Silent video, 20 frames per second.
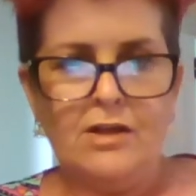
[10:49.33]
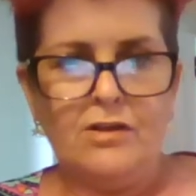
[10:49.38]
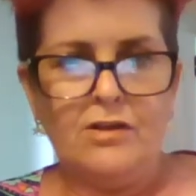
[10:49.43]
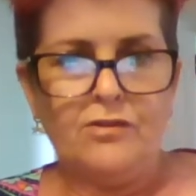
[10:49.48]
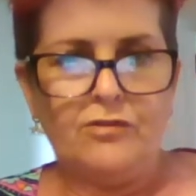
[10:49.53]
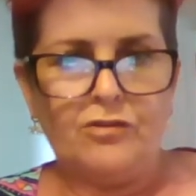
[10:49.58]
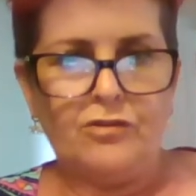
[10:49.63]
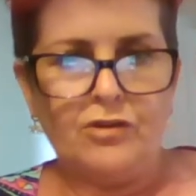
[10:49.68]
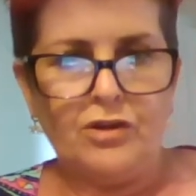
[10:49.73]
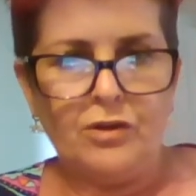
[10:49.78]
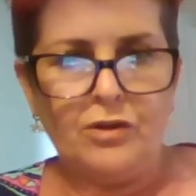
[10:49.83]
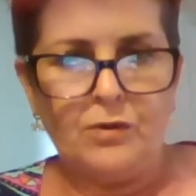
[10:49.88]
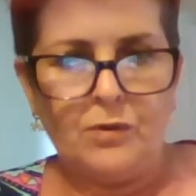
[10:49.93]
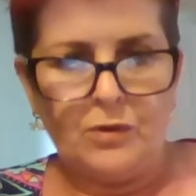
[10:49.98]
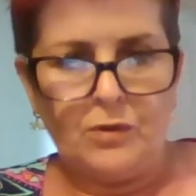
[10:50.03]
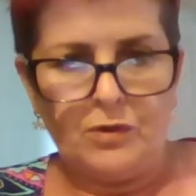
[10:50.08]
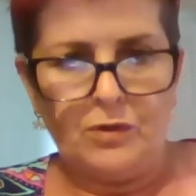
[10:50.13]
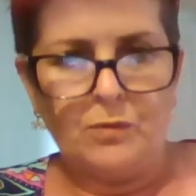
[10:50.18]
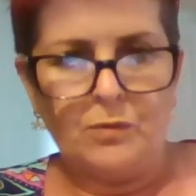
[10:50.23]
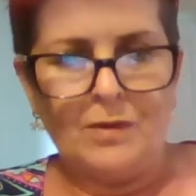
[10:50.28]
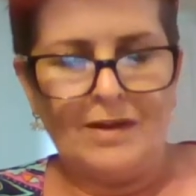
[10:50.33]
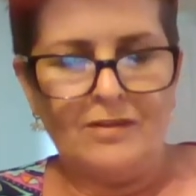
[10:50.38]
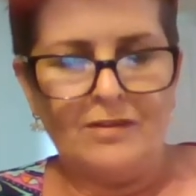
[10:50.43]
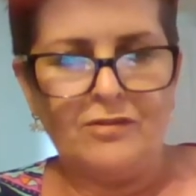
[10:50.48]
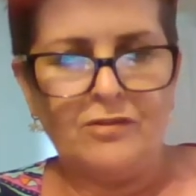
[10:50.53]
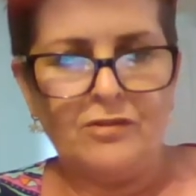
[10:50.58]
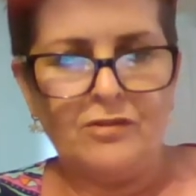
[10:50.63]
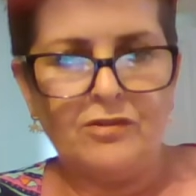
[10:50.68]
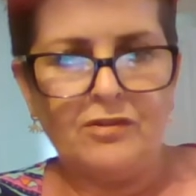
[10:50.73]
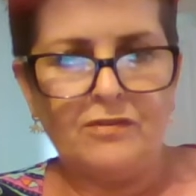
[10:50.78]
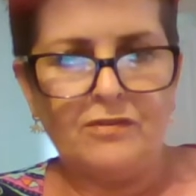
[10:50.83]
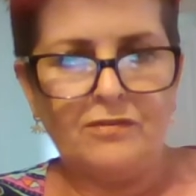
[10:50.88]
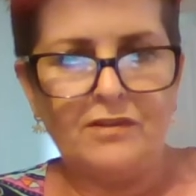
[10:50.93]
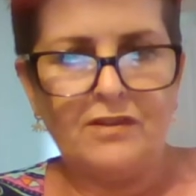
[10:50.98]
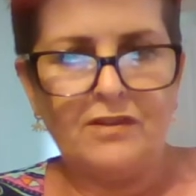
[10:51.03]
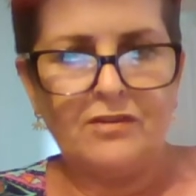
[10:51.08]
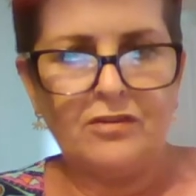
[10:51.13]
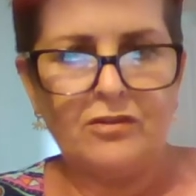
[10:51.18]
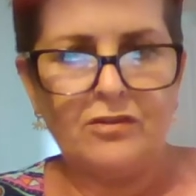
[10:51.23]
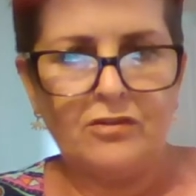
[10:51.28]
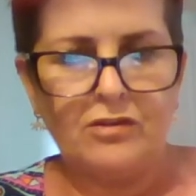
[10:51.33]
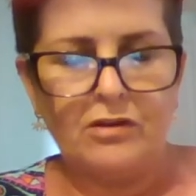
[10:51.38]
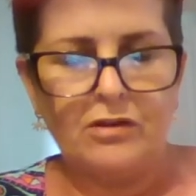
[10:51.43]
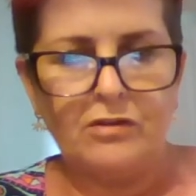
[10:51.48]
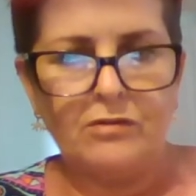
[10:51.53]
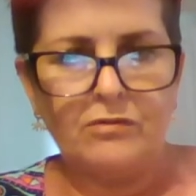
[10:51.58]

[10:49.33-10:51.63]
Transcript: to your, your waist so it's a fitted